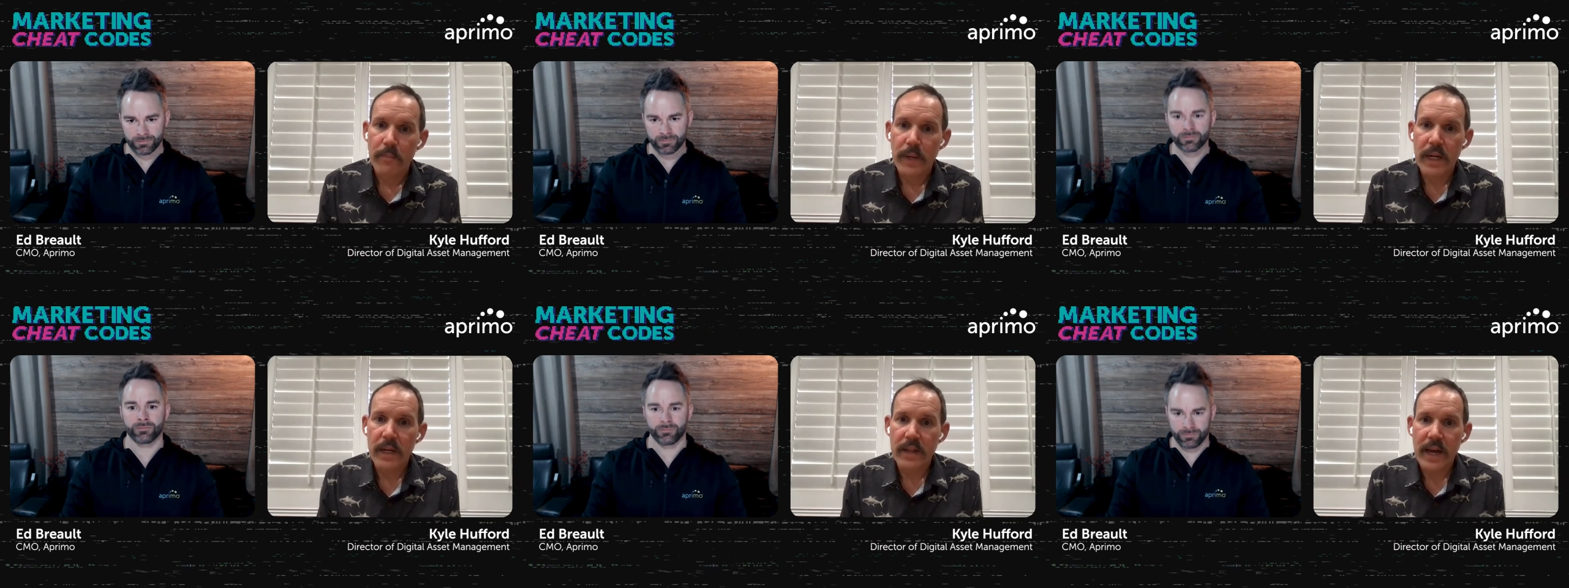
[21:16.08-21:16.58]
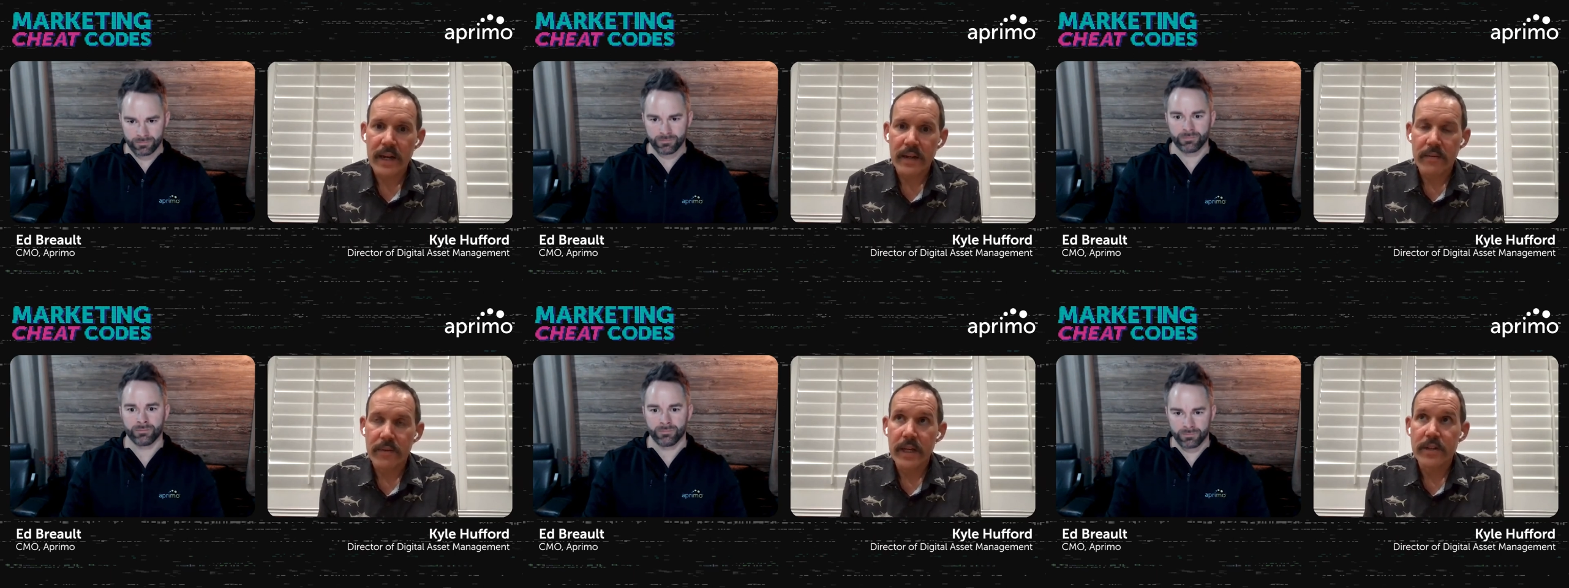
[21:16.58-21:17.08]
Speaker 1: Meaning that
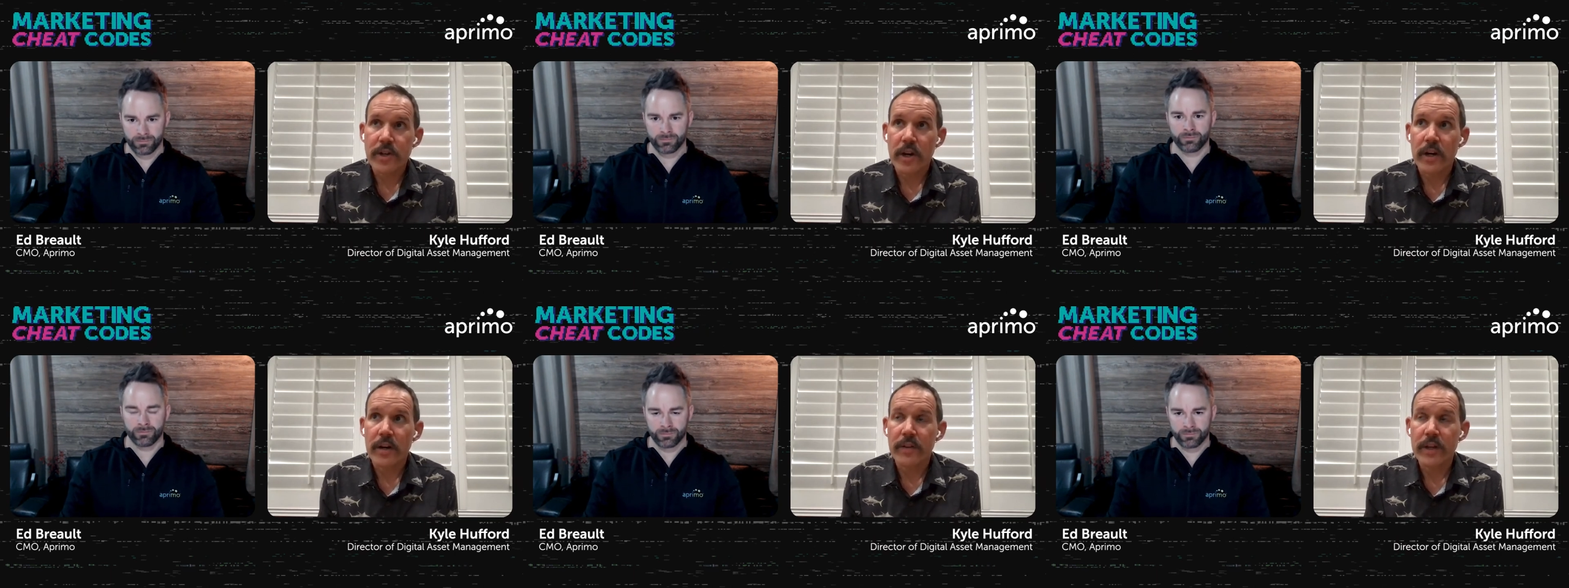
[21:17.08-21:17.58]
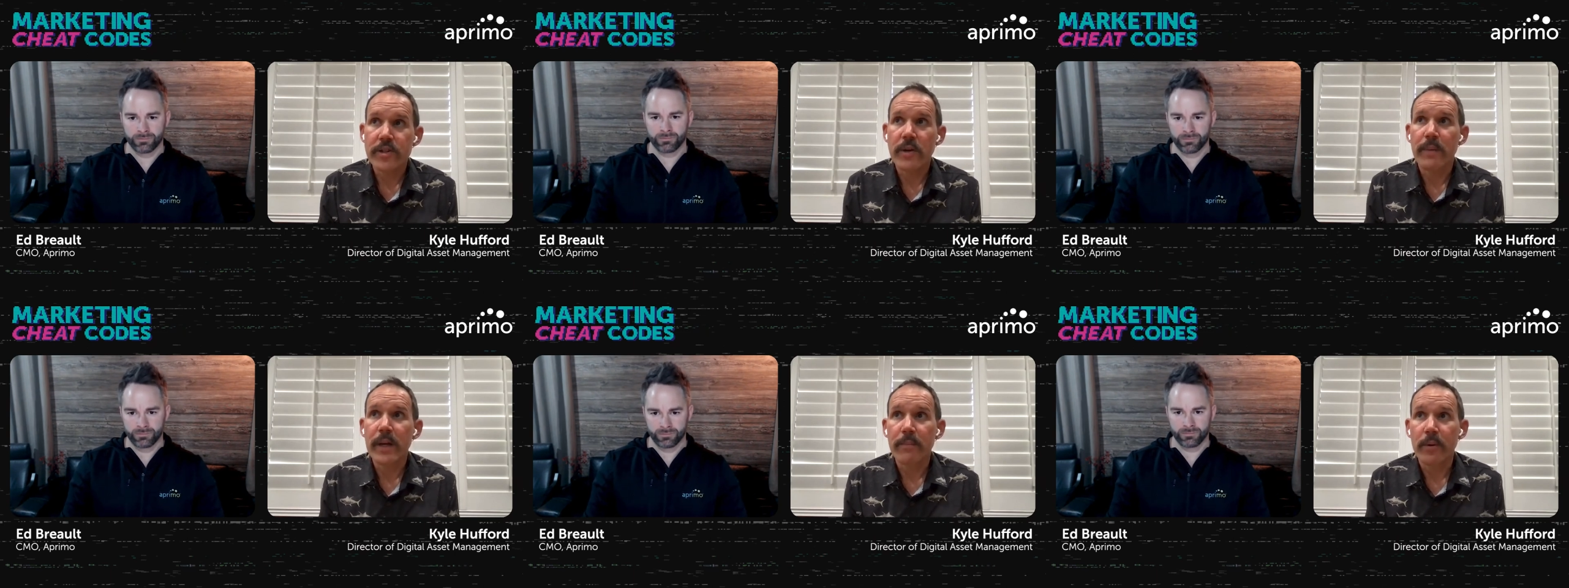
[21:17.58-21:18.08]
these are
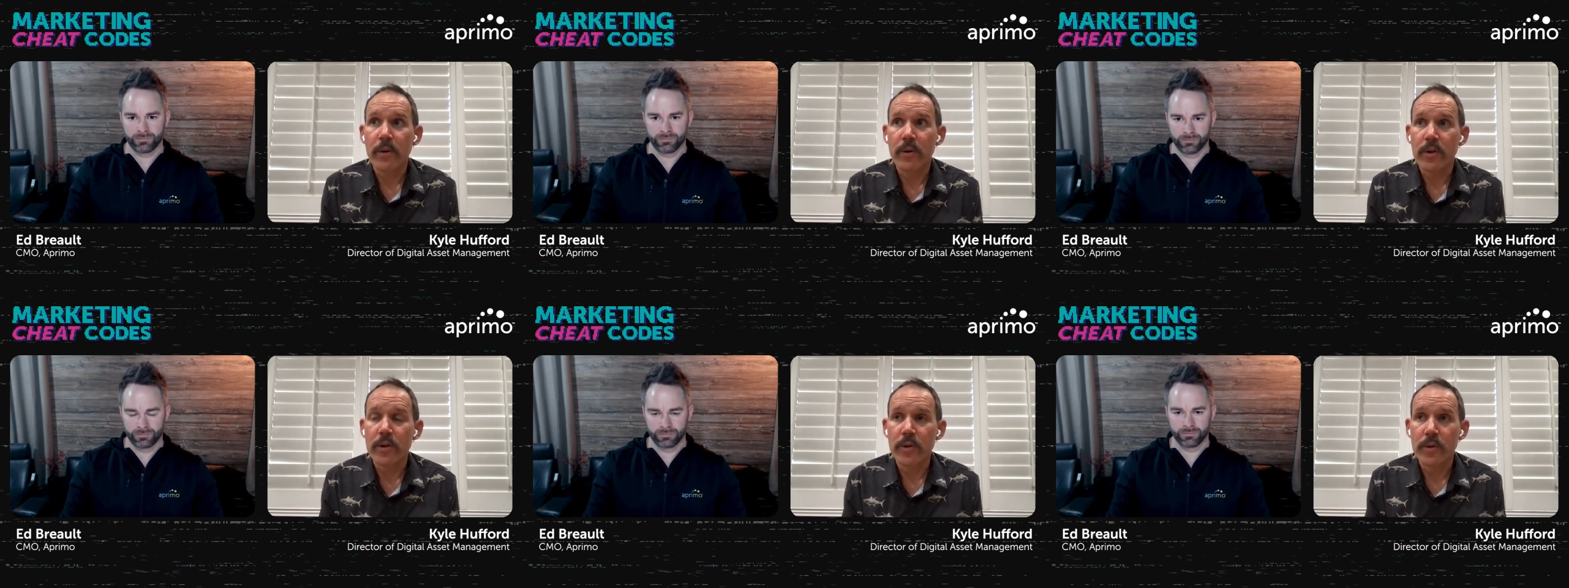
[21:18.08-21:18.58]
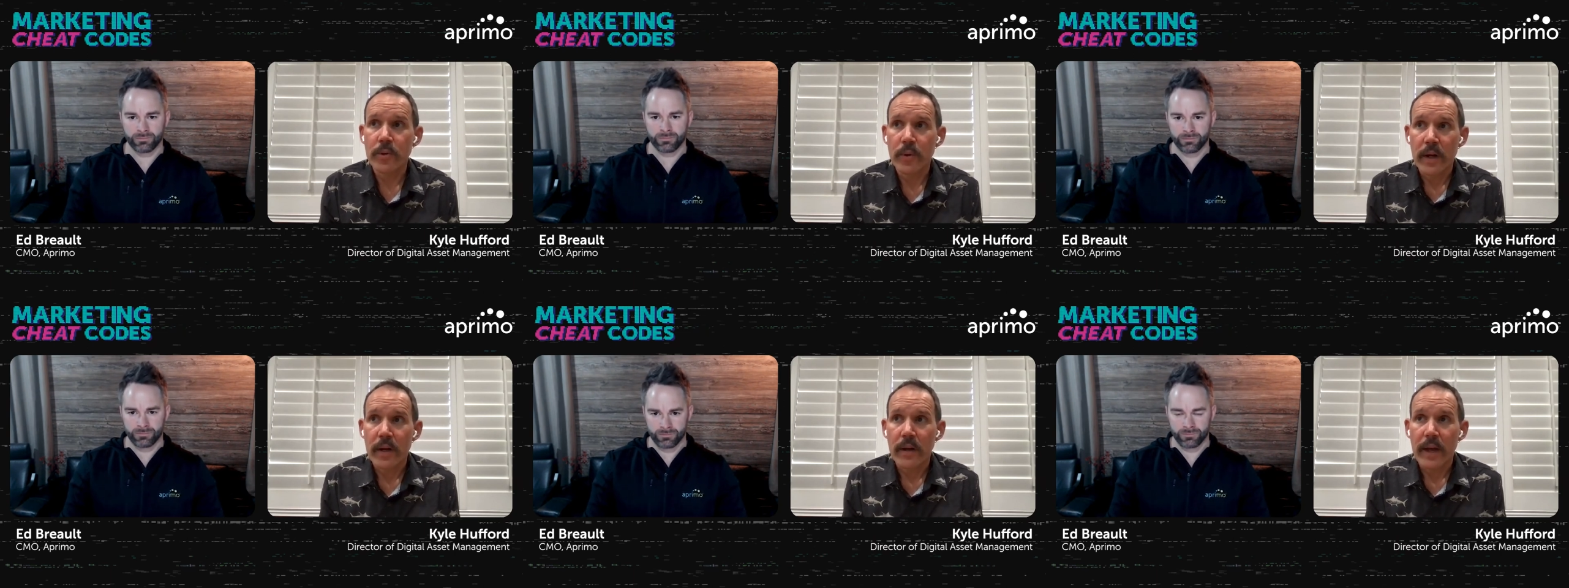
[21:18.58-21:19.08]
people
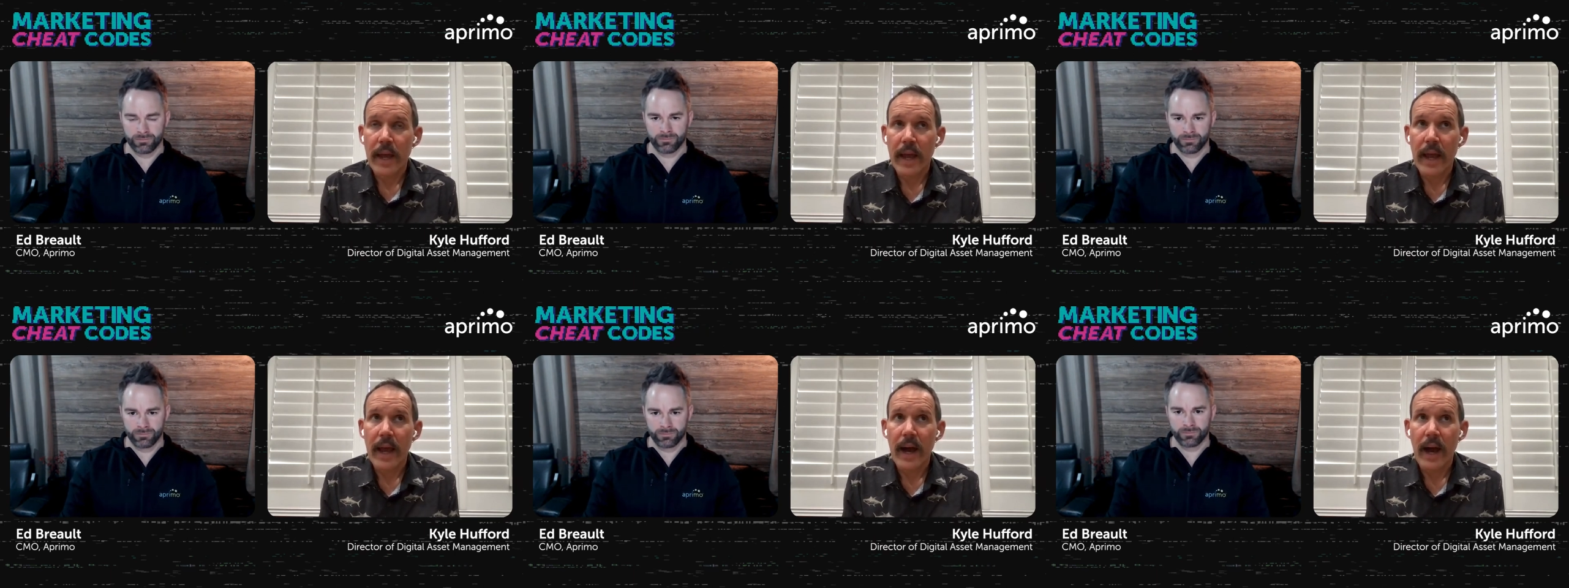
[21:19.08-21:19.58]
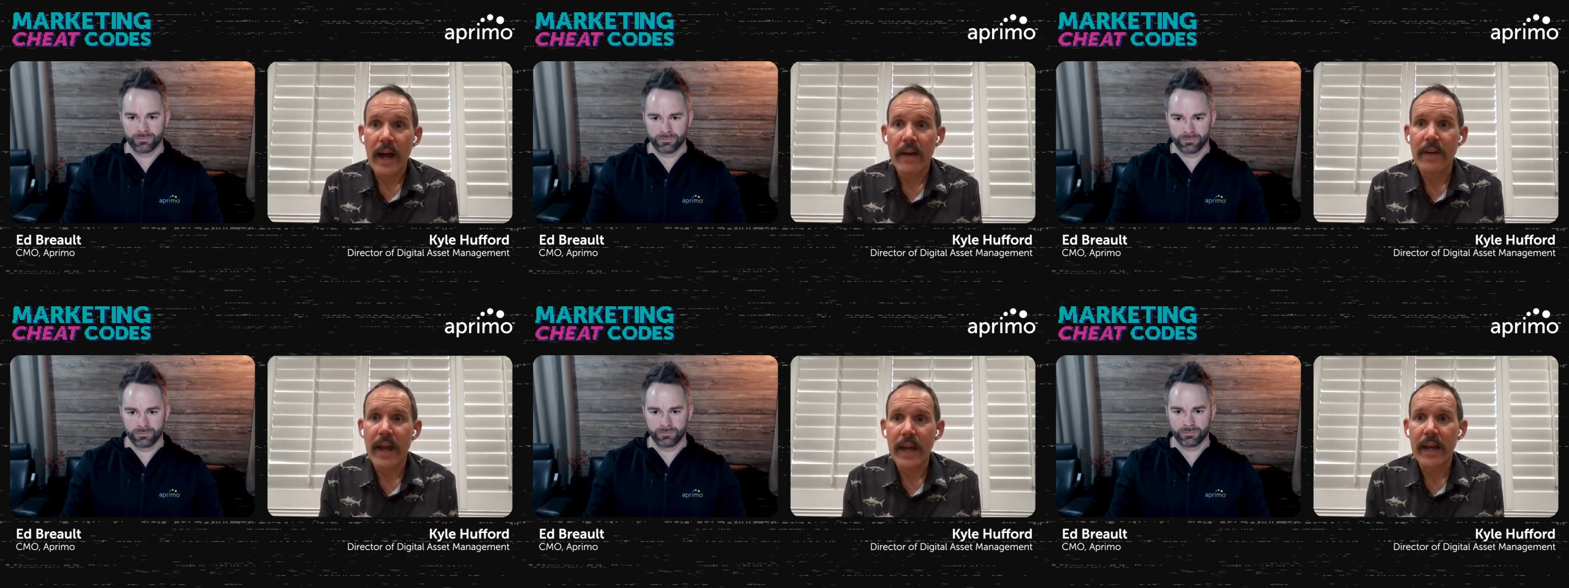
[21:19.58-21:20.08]
who I
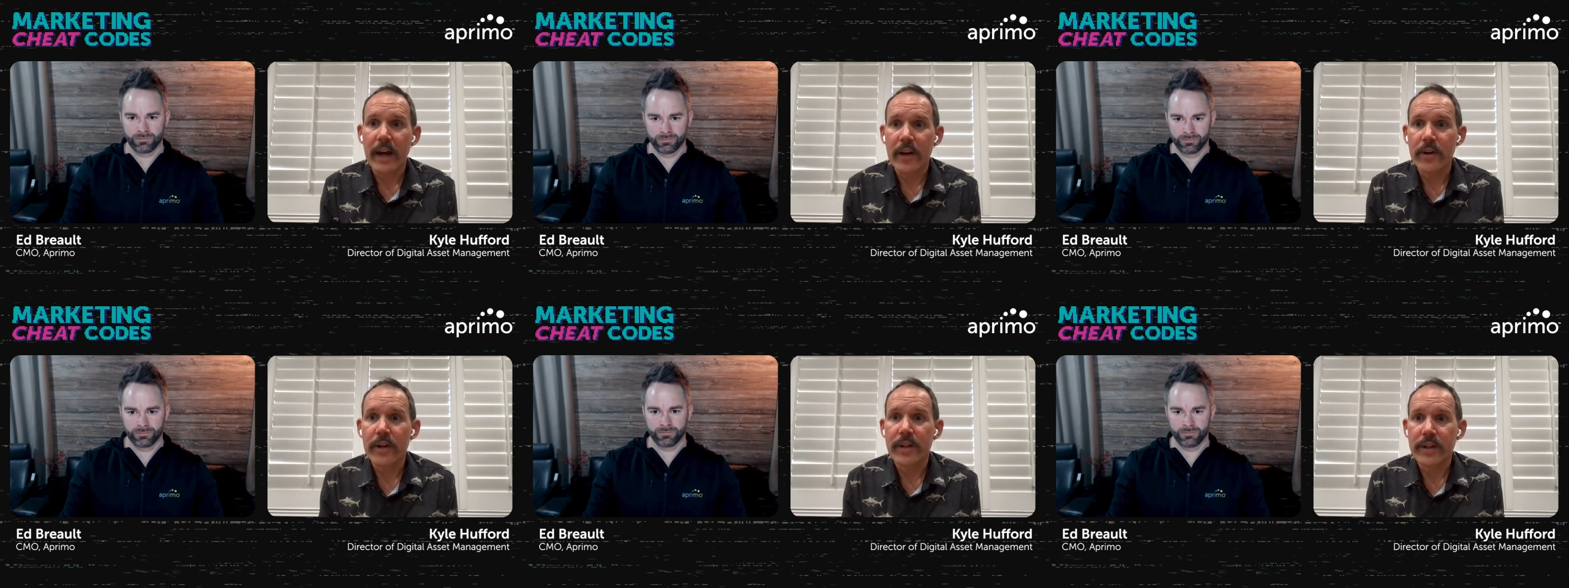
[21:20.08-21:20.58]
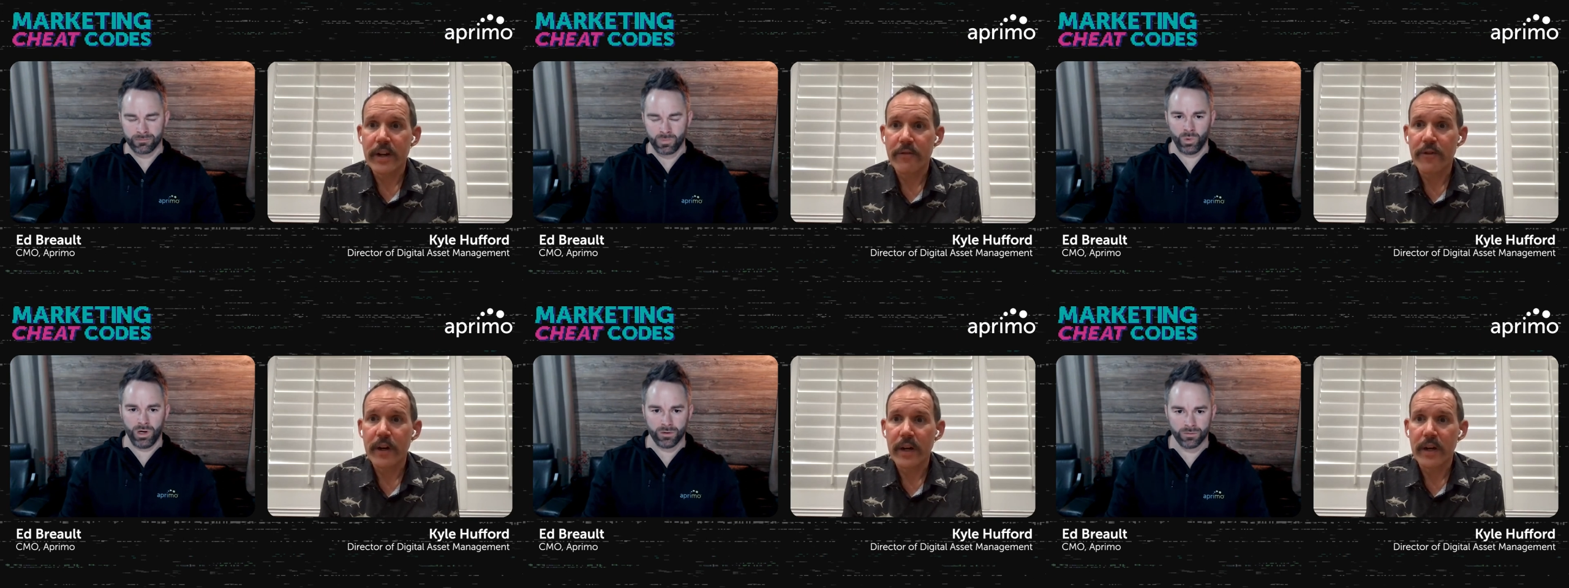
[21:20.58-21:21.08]
have 800
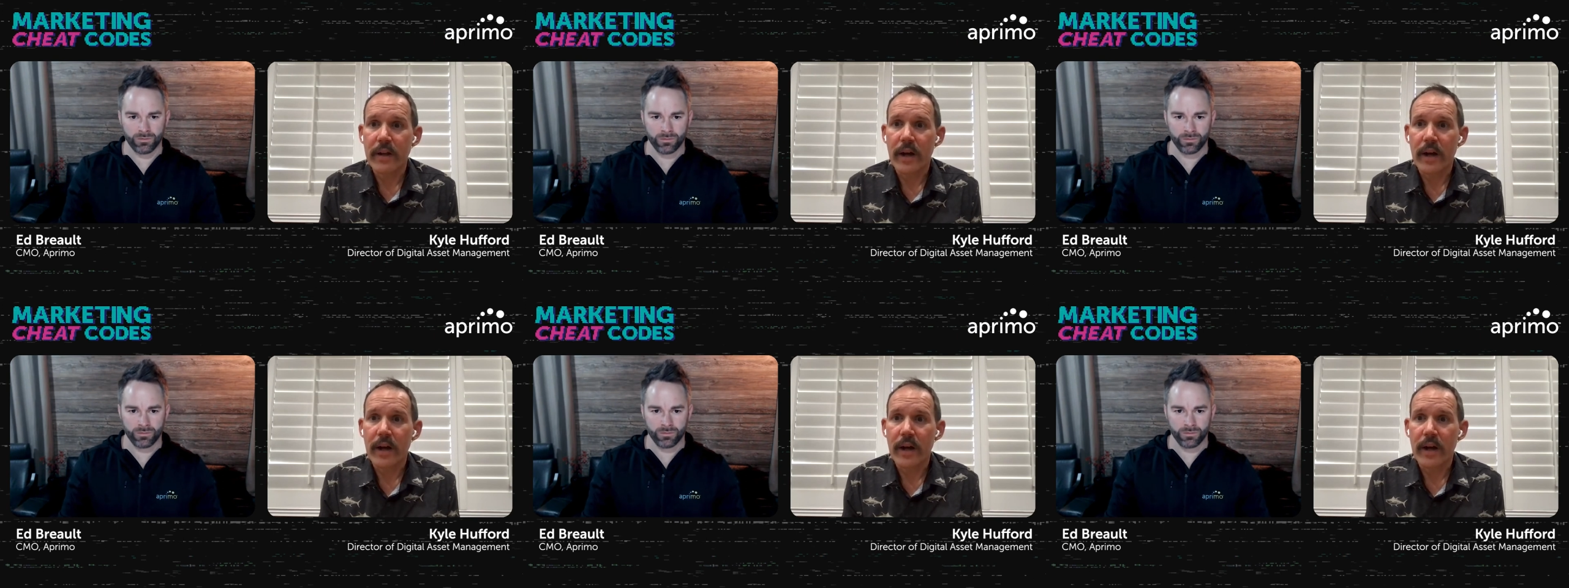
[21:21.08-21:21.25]
different